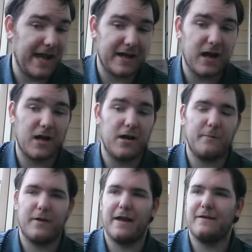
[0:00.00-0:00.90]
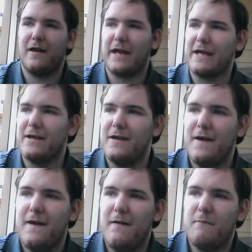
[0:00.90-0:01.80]
got up at like,
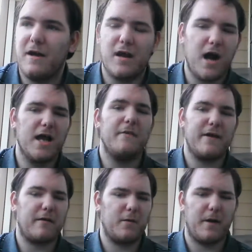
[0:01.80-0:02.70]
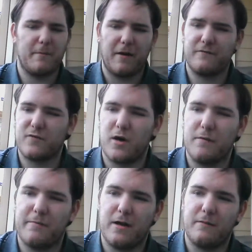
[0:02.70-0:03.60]
I got up, yeah, probably about to
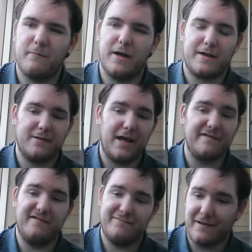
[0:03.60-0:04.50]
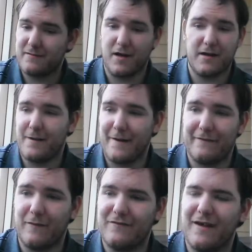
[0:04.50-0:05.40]
start, but I'm like, I just got up, I
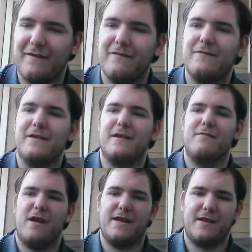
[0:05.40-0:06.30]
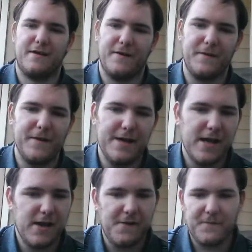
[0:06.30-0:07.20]
had no time to get ready, so,
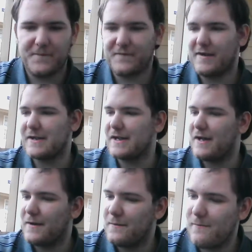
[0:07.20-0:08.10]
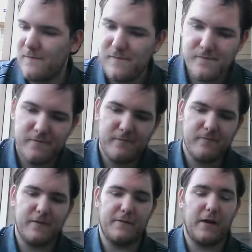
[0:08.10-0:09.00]
ready, yeah. And
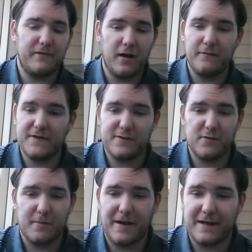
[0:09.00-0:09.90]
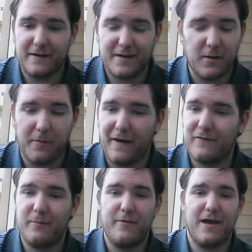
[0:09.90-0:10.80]
when I'm done with V2, I might have
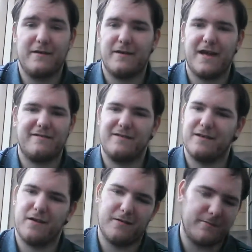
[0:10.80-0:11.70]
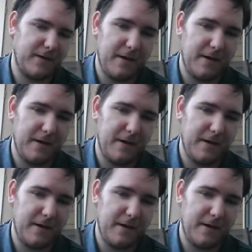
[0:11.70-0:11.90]
to bed, and actually, no,